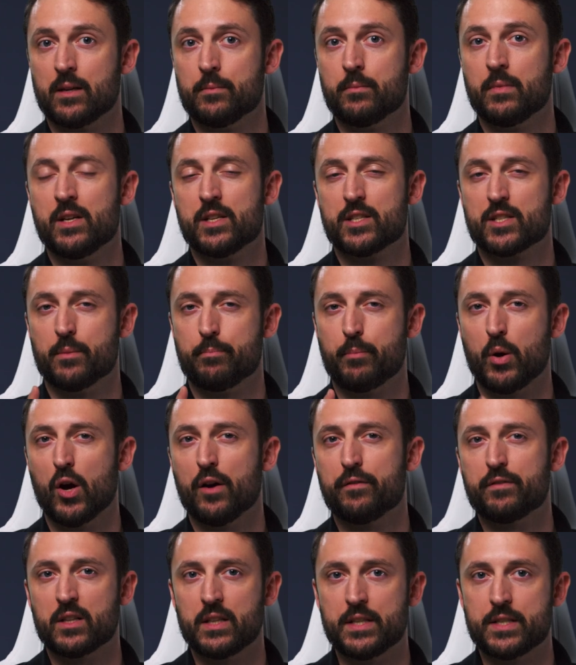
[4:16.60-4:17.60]
them to
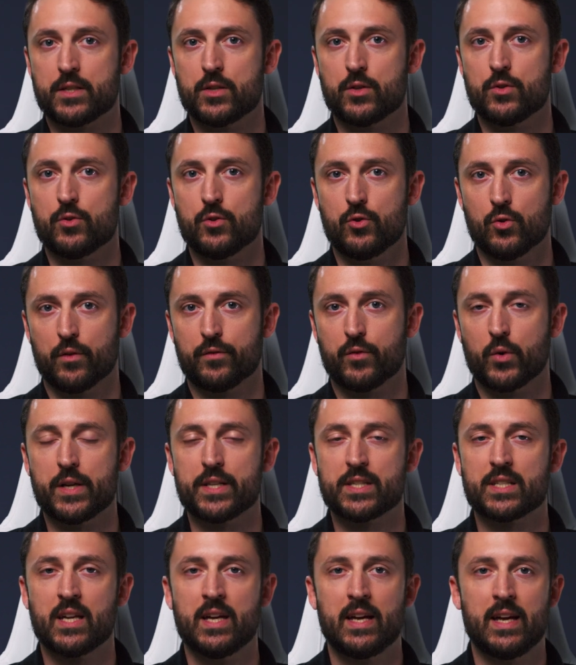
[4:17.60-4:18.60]
perfectly suit your
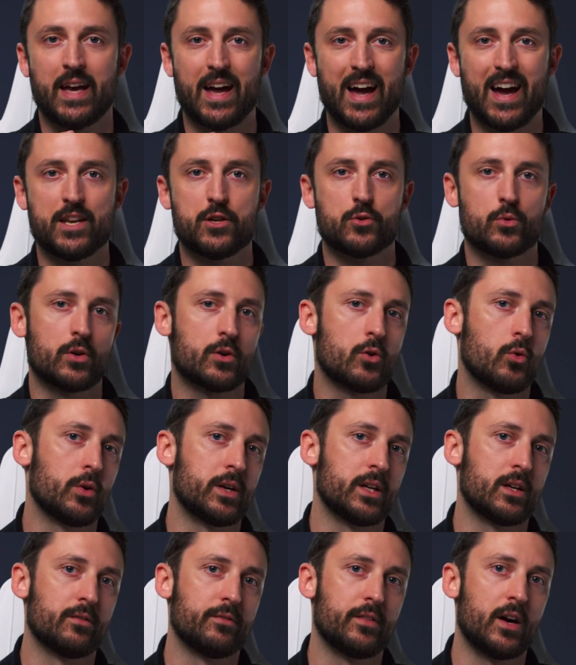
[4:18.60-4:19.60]
voice and your
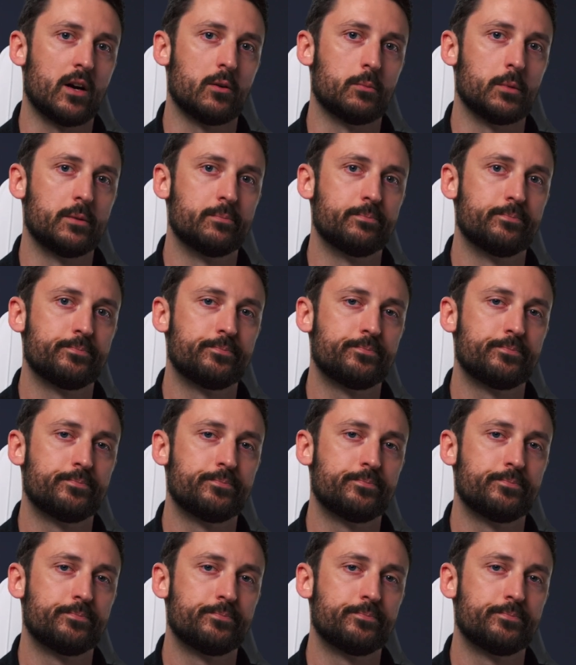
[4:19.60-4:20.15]
recording environment.